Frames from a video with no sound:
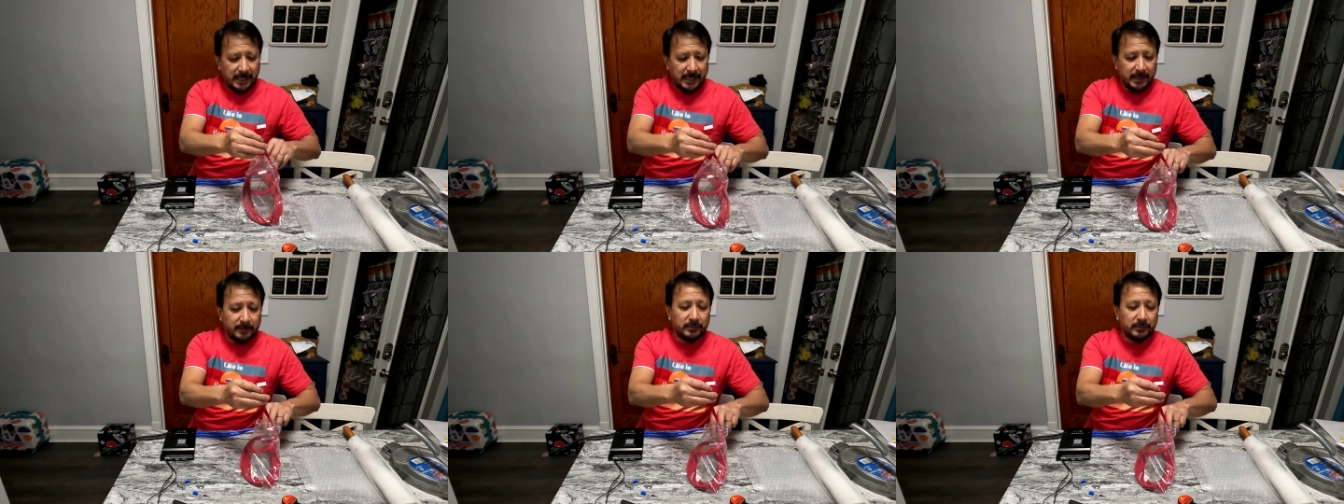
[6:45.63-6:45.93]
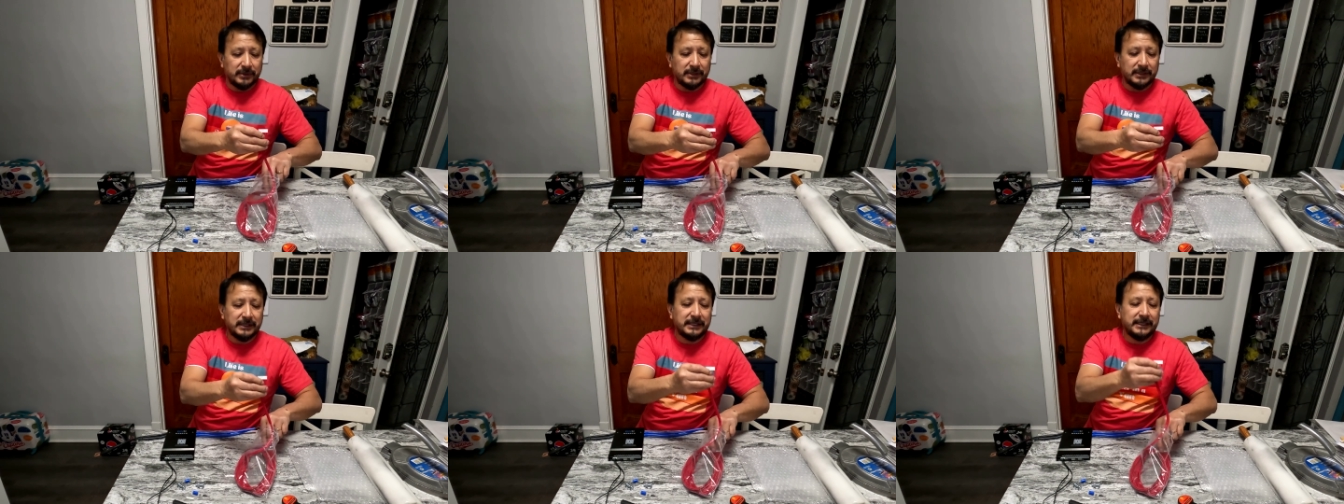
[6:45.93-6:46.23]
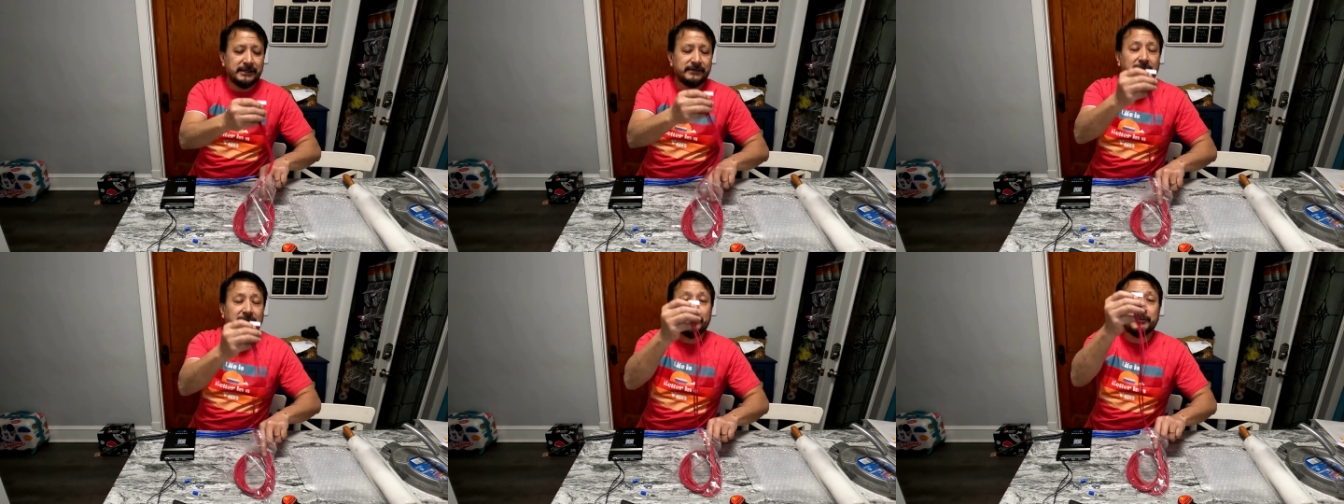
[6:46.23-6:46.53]
I
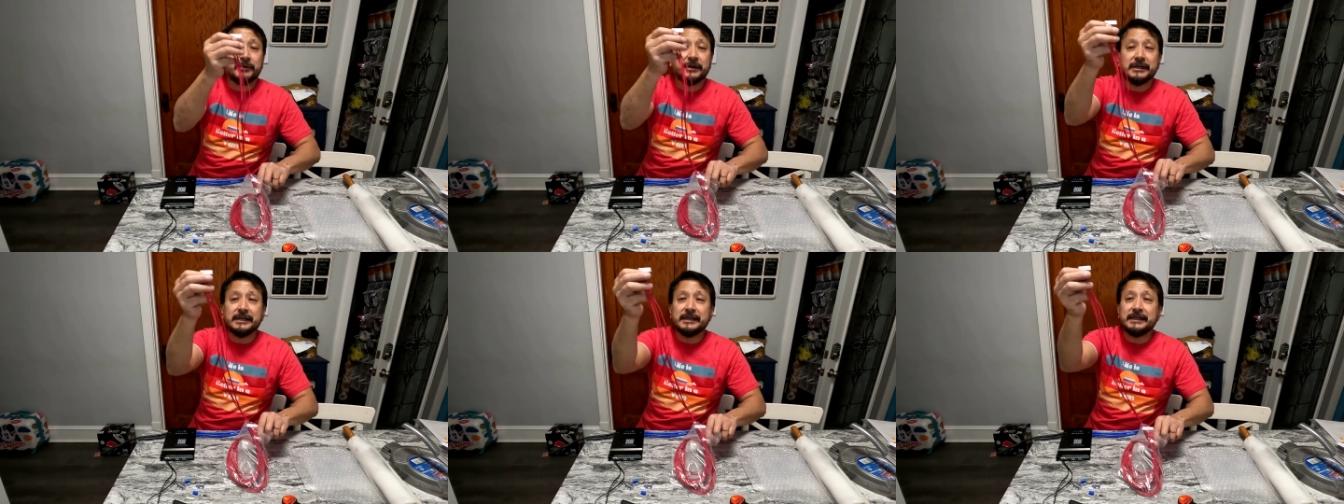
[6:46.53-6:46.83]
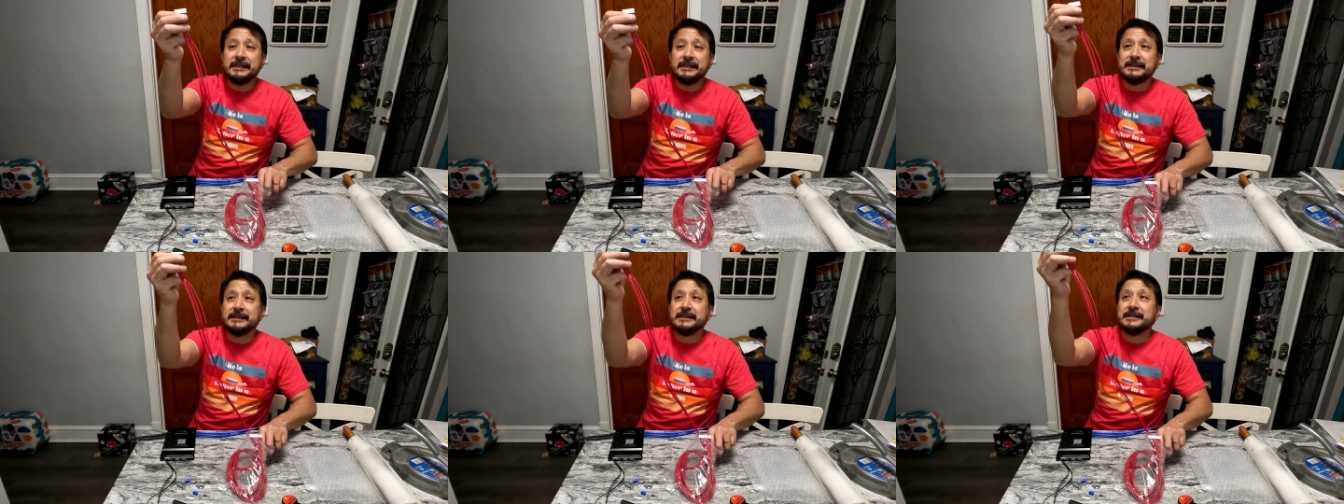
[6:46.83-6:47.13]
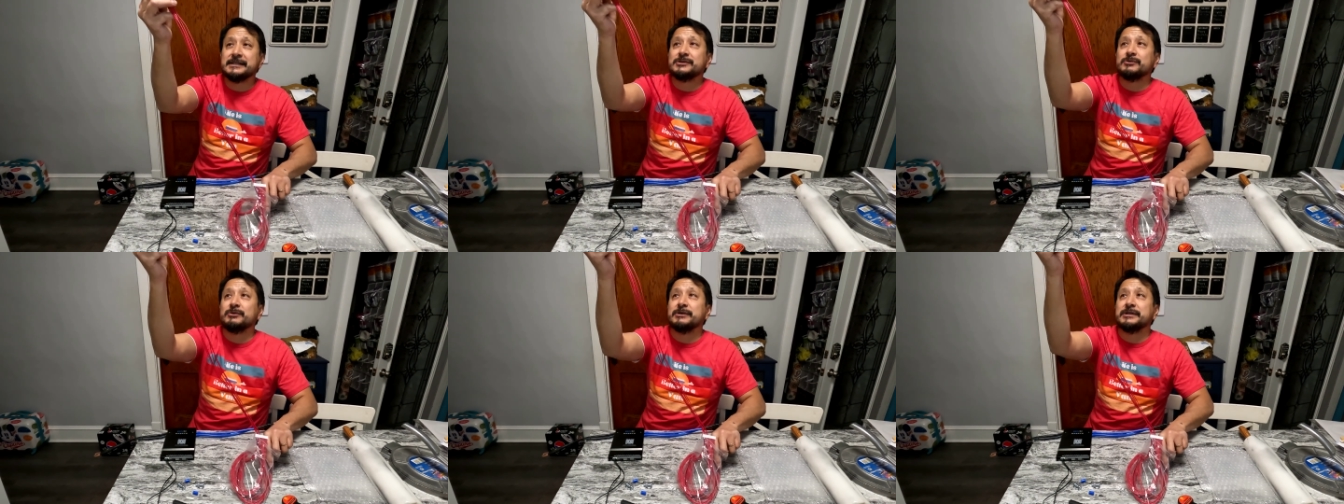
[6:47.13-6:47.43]
believe I'm gonna need
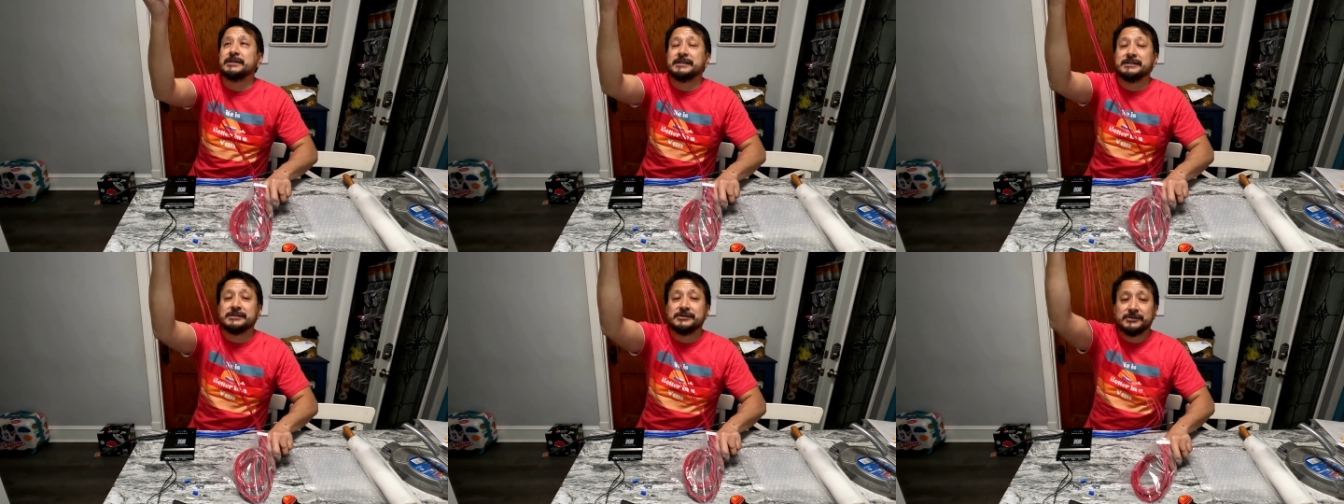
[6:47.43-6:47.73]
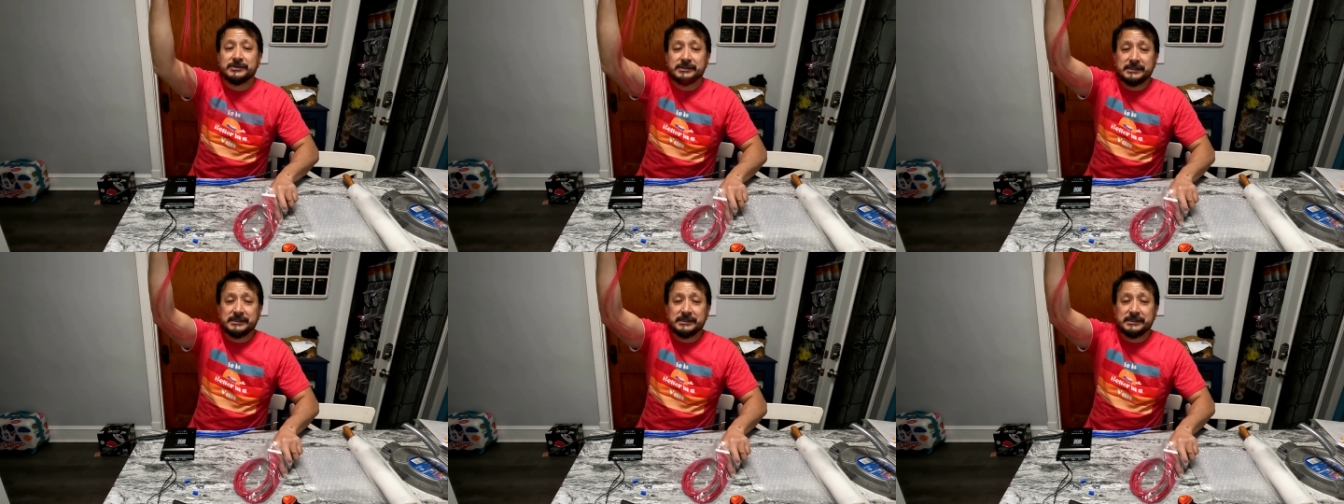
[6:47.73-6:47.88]
this one because you